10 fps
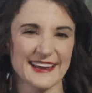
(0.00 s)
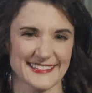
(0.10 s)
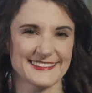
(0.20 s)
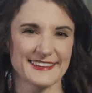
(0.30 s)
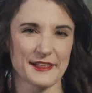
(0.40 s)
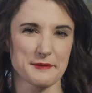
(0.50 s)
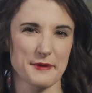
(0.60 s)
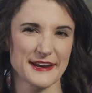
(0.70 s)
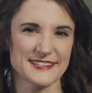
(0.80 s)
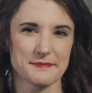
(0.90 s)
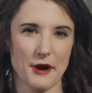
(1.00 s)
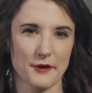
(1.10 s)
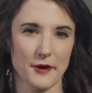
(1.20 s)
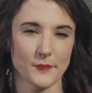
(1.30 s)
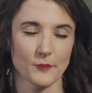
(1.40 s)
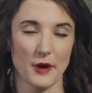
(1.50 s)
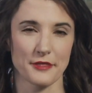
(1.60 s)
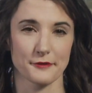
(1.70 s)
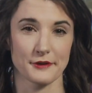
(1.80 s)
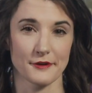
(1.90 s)
lot to celebrate tomorrow,
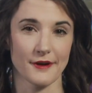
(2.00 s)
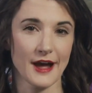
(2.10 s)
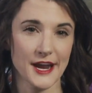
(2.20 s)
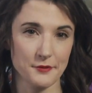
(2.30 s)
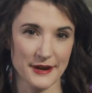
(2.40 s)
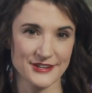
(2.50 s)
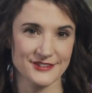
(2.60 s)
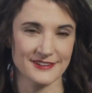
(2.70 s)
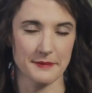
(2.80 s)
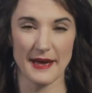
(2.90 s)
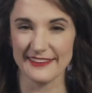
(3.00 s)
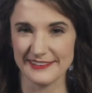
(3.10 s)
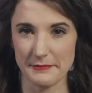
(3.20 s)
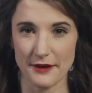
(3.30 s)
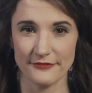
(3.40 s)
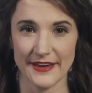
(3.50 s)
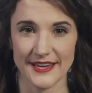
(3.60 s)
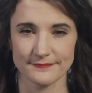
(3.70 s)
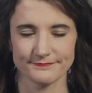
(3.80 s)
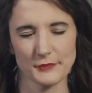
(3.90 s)
whether you're Irish, a basketball
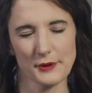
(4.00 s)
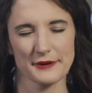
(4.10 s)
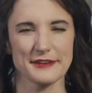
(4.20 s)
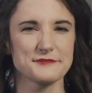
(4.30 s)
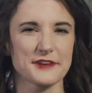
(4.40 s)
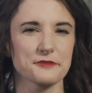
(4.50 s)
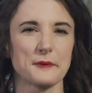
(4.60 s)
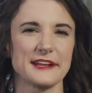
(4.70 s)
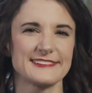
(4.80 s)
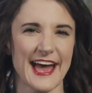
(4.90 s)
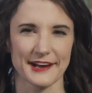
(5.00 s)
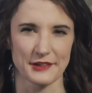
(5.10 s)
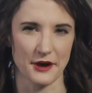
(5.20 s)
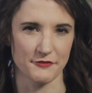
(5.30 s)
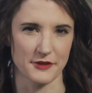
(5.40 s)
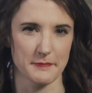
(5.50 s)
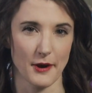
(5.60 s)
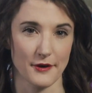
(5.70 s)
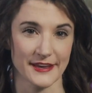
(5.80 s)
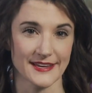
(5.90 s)
fan, or you just want to tag along for the
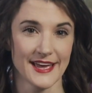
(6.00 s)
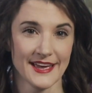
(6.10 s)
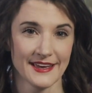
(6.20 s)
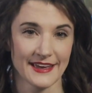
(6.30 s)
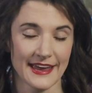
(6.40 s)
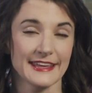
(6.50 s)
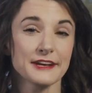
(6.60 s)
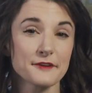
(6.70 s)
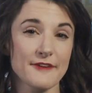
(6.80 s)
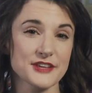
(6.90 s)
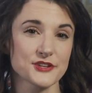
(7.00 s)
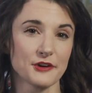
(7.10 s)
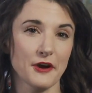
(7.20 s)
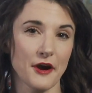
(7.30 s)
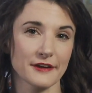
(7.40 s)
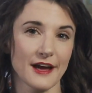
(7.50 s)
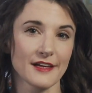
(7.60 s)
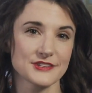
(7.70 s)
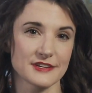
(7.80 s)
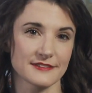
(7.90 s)
party. An interventional
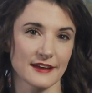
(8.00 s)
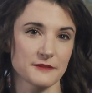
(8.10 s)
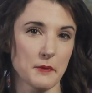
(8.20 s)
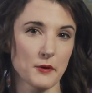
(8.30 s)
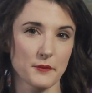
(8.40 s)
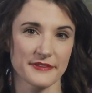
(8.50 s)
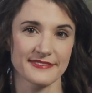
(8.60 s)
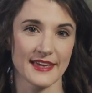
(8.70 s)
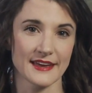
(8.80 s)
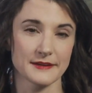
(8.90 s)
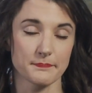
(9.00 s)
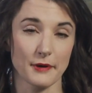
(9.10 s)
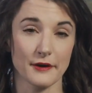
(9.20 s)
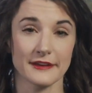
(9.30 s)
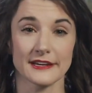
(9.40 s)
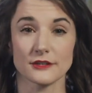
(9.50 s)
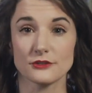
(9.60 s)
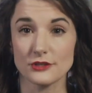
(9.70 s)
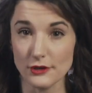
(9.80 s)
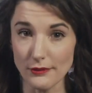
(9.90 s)
cardiologist I spoke with said
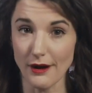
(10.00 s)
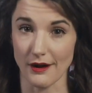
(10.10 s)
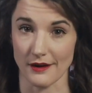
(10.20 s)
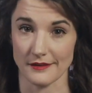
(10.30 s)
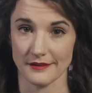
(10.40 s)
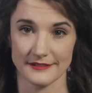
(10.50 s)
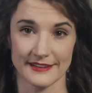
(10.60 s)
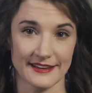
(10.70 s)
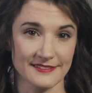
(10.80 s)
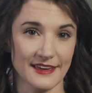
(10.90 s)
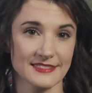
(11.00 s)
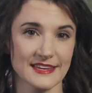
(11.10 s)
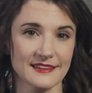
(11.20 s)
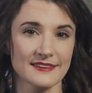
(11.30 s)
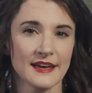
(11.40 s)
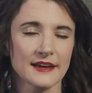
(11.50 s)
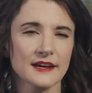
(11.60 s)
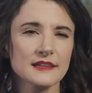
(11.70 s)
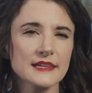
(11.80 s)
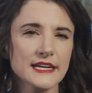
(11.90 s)
partying too hard on days like these
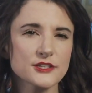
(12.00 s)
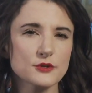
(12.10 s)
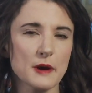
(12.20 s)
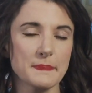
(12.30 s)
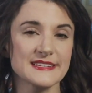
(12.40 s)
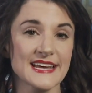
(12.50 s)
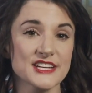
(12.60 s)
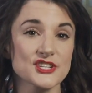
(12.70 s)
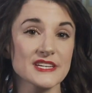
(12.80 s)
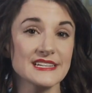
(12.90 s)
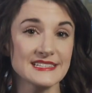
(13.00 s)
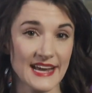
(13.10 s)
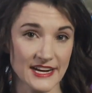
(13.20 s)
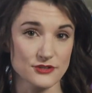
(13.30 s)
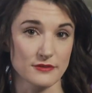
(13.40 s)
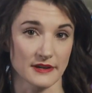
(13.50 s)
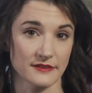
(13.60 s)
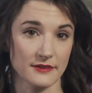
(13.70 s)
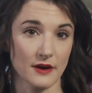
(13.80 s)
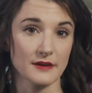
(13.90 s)
can lead to a potentially
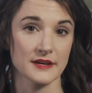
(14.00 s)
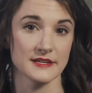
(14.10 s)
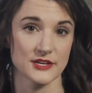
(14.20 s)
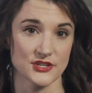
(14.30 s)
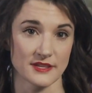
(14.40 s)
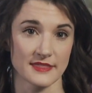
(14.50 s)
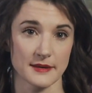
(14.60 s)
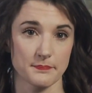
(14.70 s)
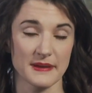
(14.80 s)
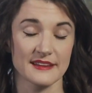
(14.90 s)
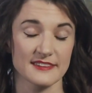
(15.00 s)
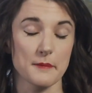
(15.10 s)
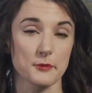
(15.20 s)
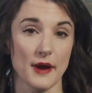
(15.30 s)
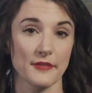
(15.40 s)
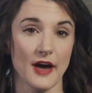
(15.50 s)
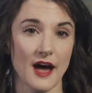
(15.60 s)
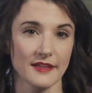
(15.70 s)
dangerous heart condition that picks up around the